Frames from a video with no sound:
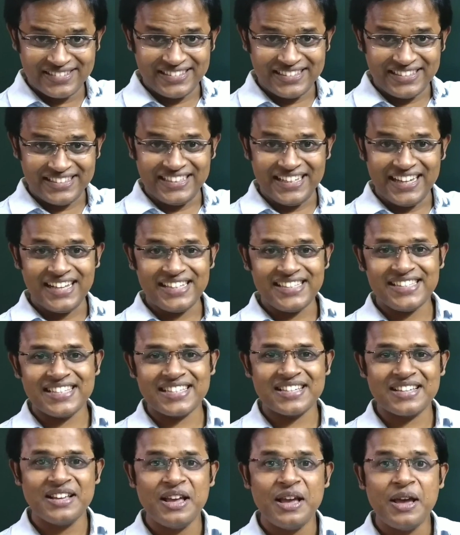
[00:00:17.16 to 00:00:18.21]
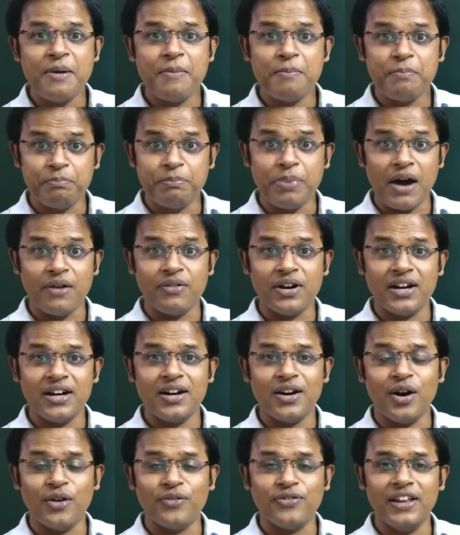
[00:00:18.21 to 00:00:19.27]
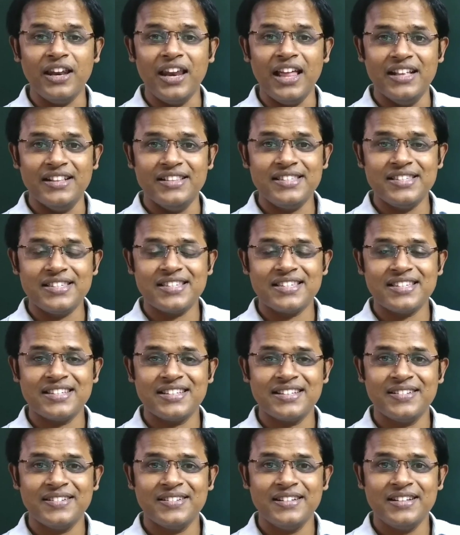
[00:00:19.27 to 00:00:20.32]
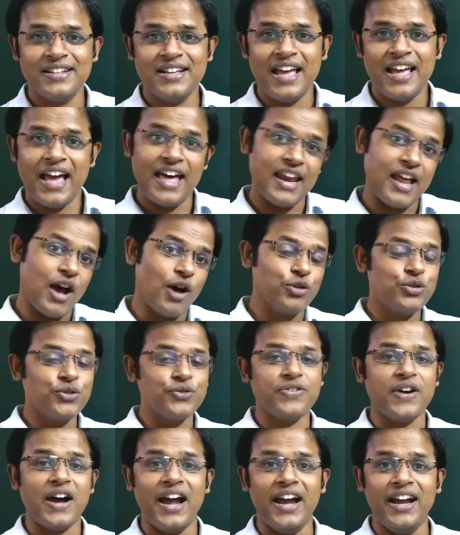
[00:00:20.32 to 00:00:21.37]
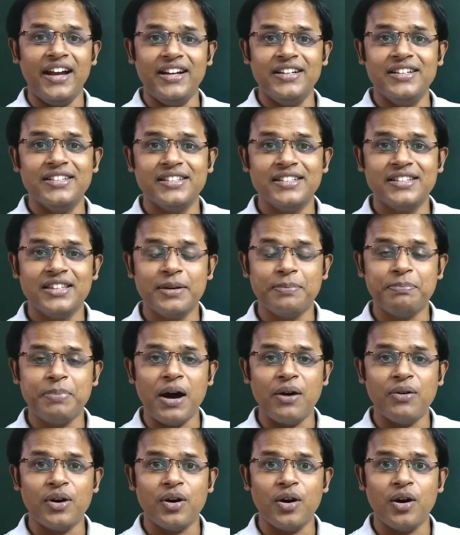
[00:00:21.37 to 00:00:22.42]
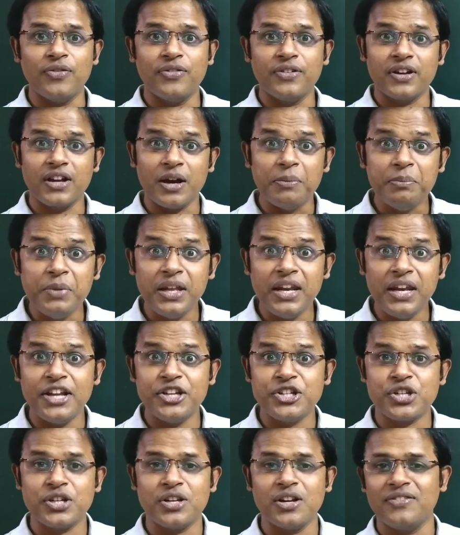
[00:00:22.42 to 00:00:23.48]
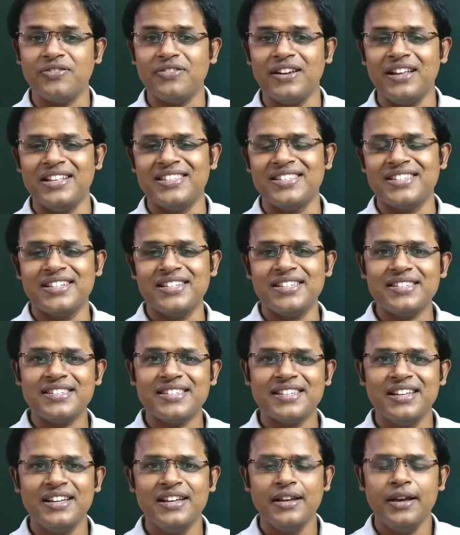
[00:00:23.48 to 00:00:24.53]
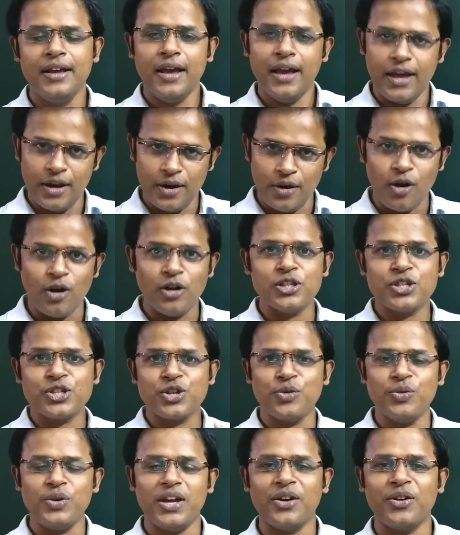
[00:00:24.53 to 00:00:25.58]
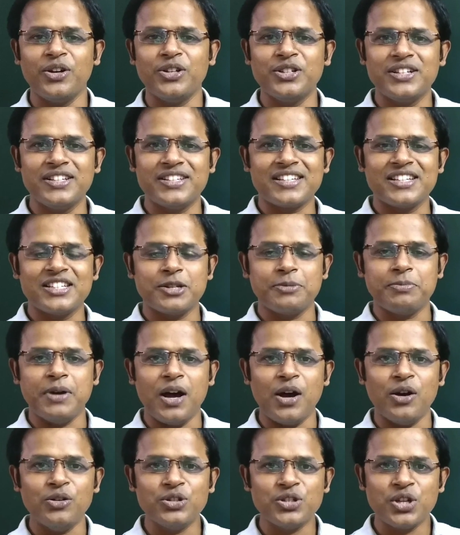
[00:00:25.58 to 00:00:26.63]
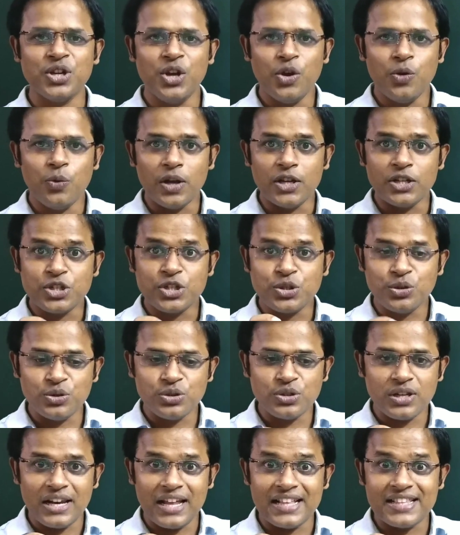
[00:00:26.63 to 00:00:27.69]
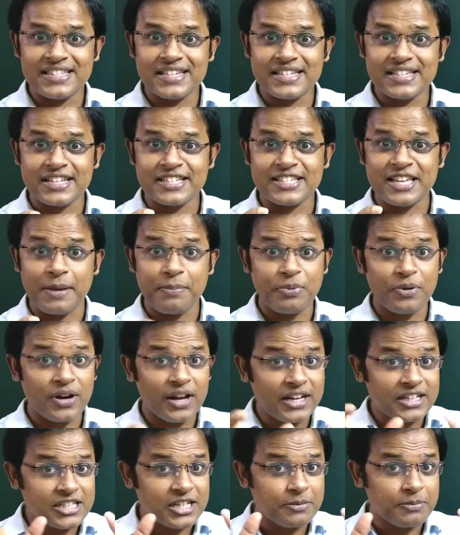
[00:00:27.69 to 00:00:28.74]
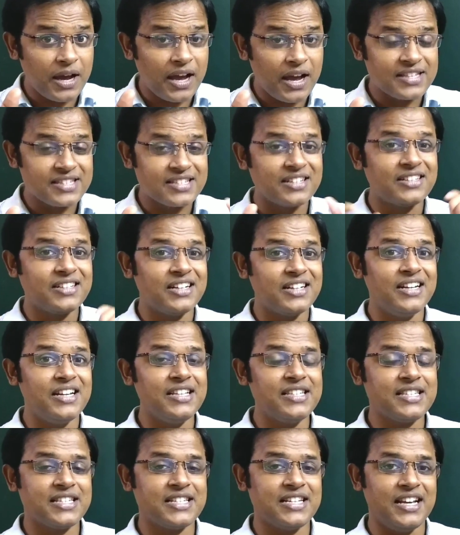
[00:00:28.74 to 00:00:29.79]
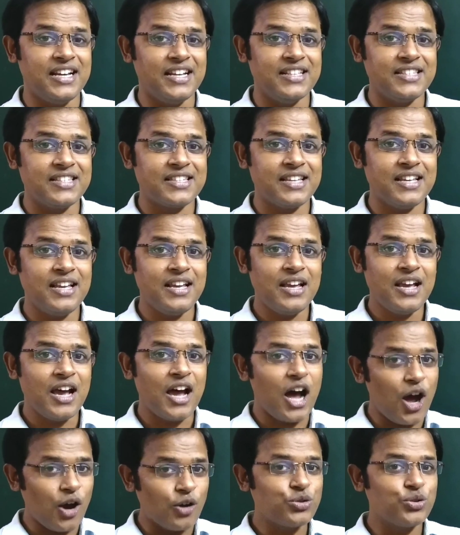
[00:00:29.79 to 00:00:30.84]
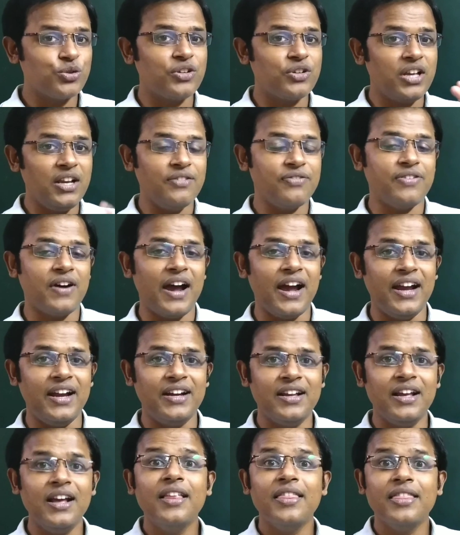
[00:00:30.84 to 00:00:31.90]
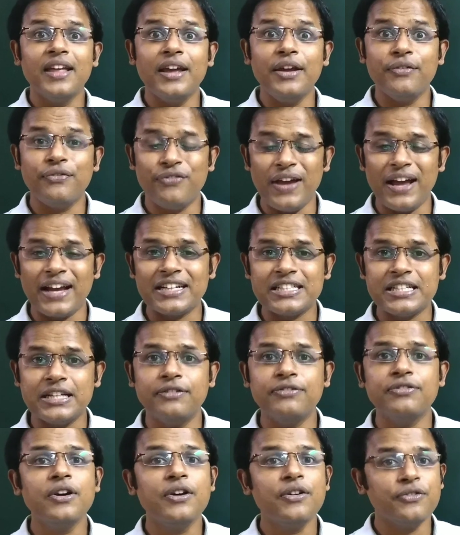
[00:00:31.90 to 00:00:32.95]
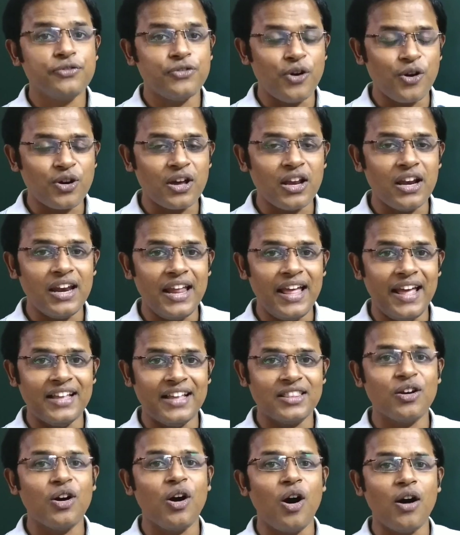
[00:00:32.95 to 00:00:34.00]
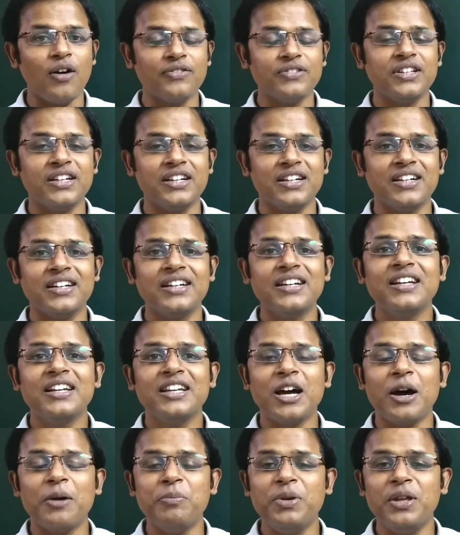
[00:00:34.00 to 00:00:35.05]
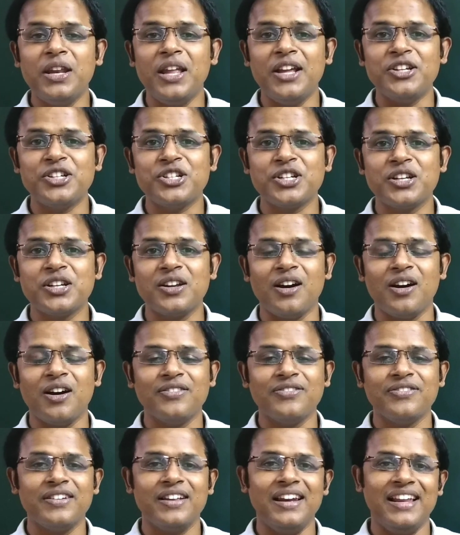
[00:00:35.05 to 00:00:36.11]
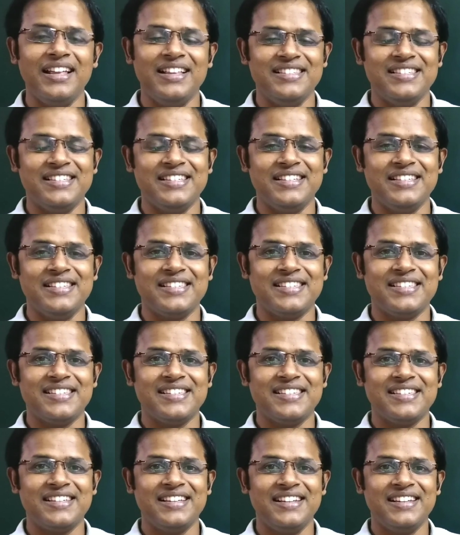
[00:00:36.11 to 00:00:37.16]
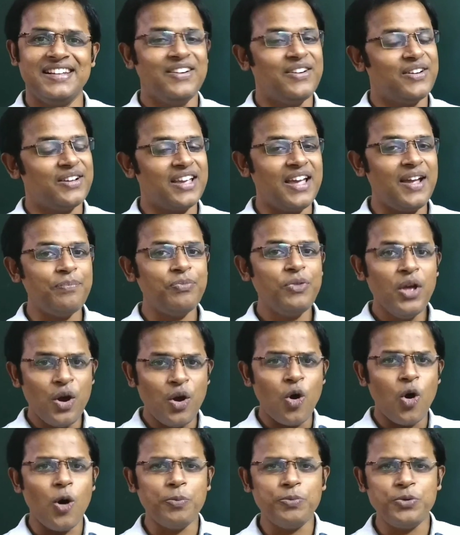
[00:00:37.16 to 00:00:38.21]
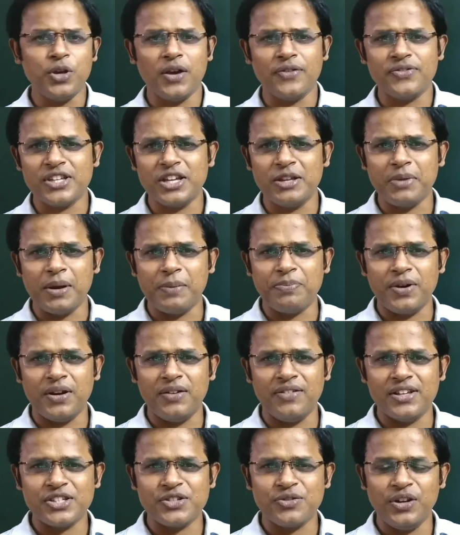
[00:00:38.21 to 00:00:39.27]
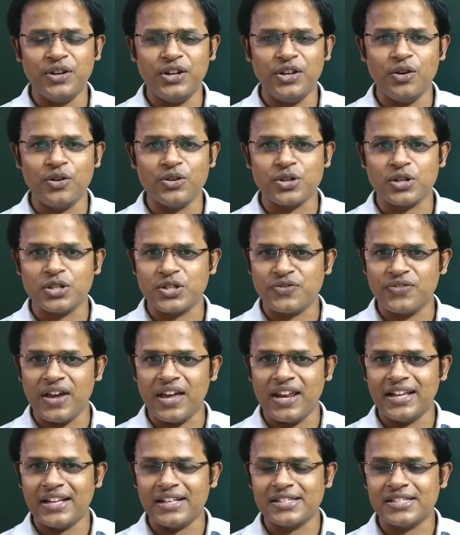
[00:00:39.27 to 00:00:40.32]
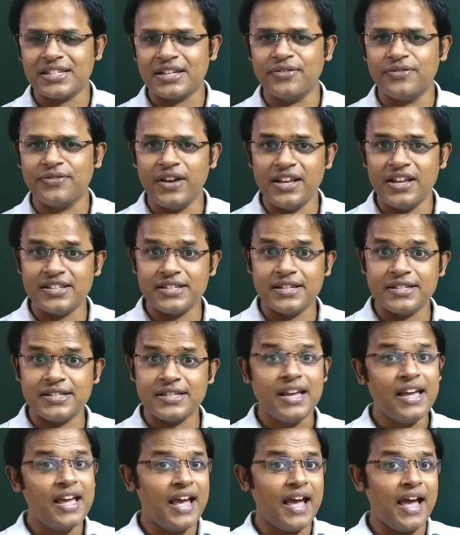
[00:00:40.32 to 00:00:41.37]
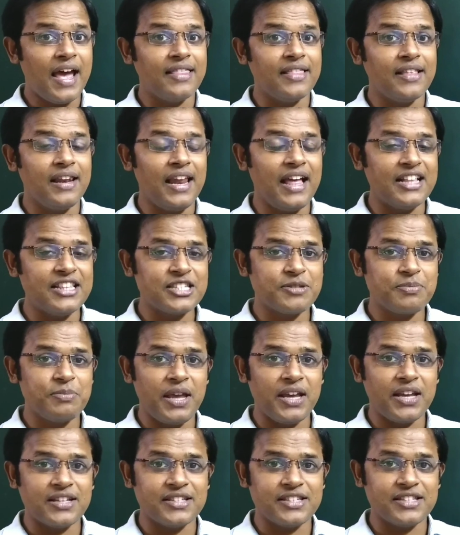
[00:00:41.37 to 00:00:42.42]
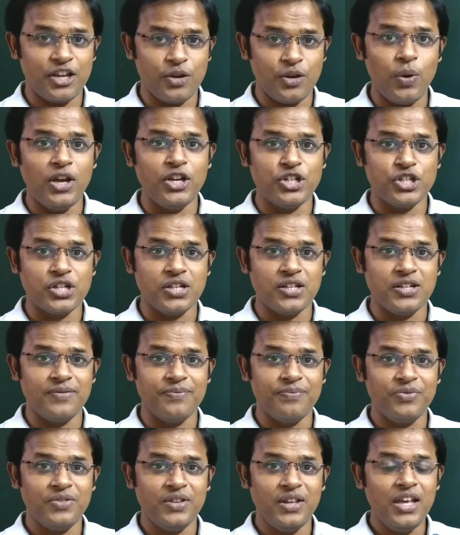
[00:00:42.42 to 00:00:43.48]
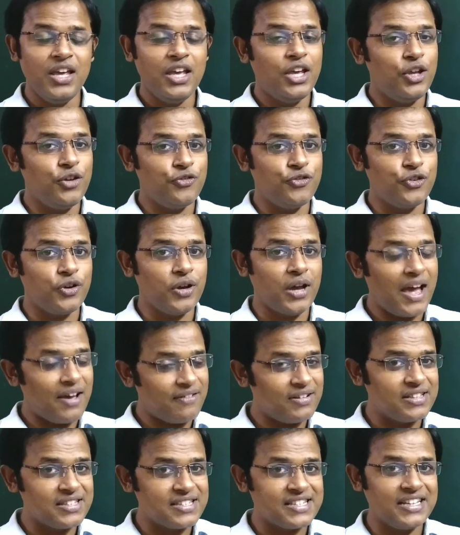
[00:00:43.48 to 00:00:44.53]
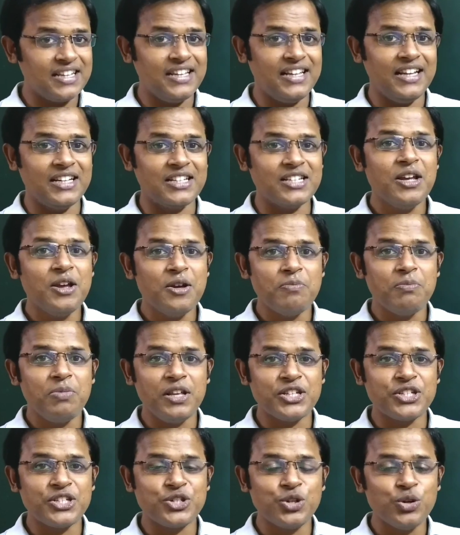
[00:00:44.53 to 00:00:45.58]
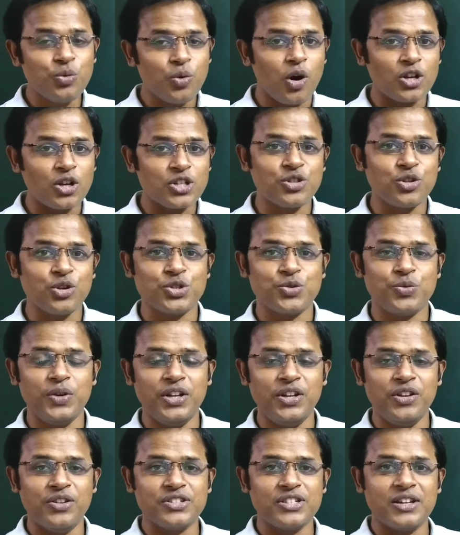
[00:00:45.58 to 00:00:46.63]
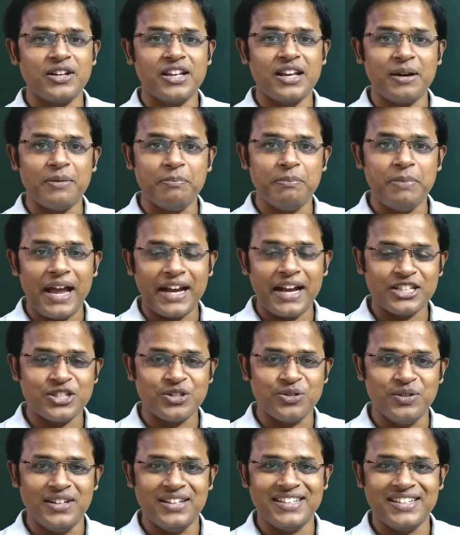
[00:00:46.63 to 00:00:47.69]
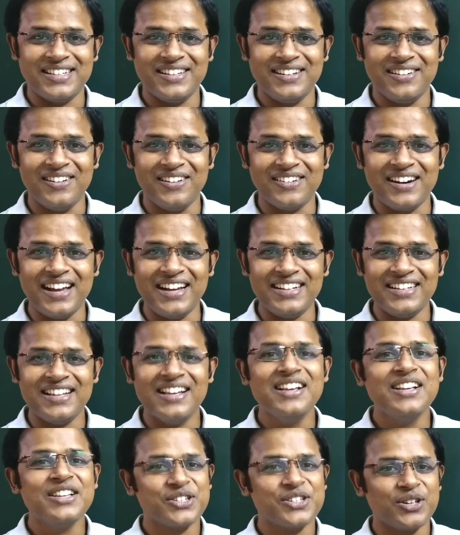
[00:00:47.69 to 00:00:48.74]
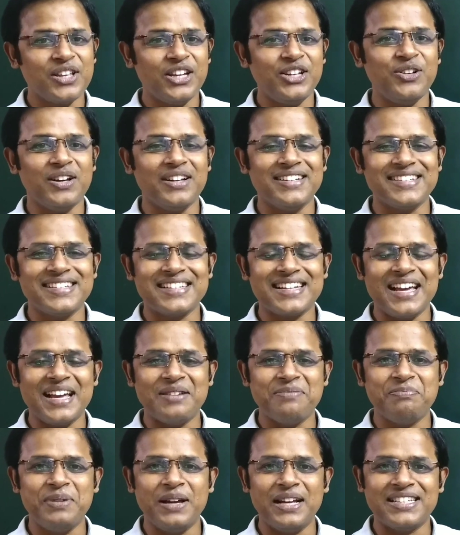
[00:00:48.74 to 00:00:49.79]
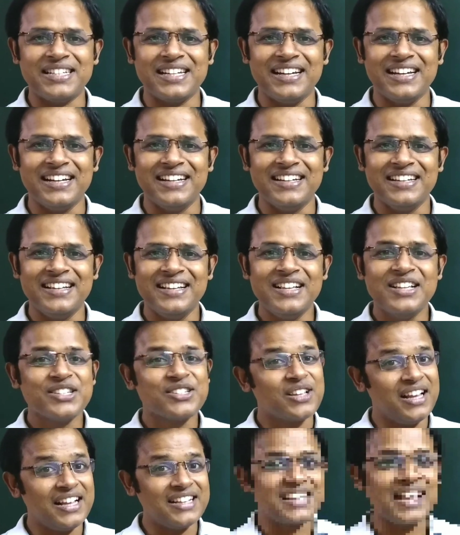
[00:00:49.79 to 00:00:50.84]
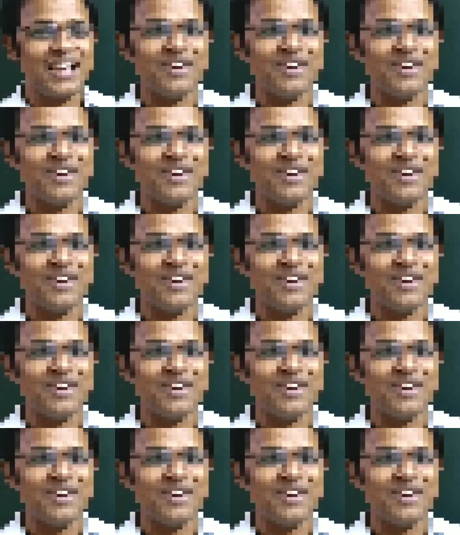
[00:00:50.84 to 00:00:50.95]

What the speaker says: yes, power of a lens and how to find the power of a combination of lenses, and also we are going to discuss about when two lenses are separated by a certain distance, how to really find the effective focal length of the combination of lenses. Okay, hope you have seen my previous videos on spherical surfaces and the lens maker's equation. If you haven't seen it, please do watch those videos and come back to it, alright, so that you understand better. So let's